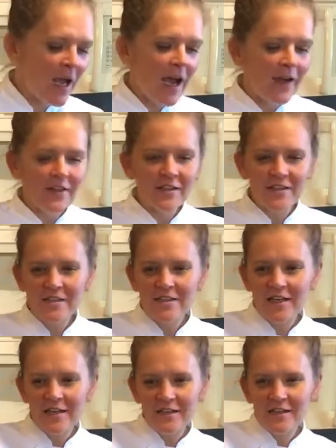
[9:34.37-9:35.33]
I think this is
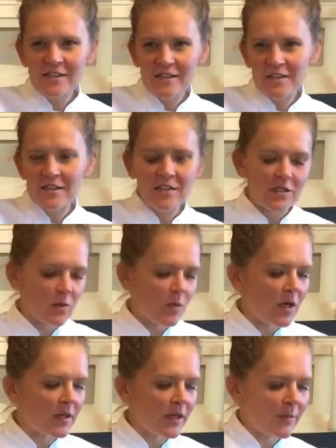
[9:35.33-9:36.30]
kind of the consistency you
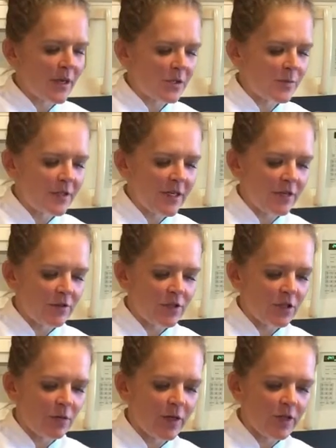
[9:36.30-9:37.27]
want, like mashed potatoes. You
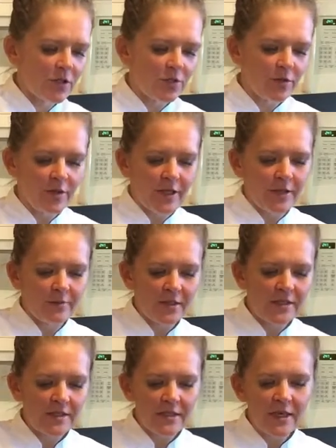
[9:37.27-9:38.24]
don't want it too thin,
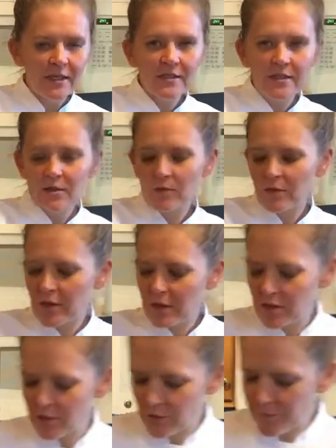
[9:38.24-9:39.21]
because the next thing we're going
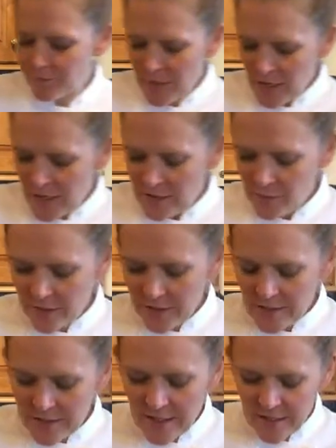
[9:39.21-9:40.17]
to do is we're
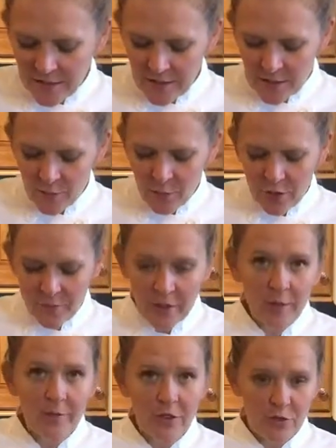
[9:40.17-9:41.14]
going to take these portobello
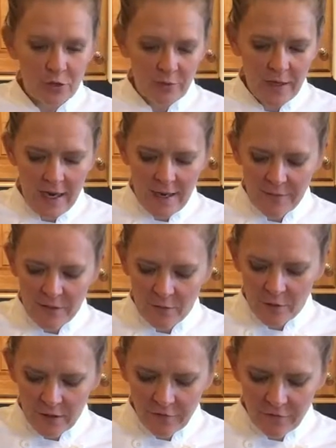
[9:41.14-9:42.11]
mushroom caps and
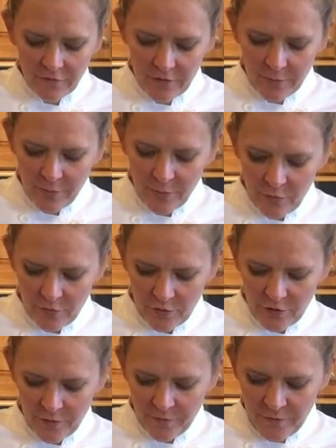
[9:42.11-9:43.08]
we're going to flip them over.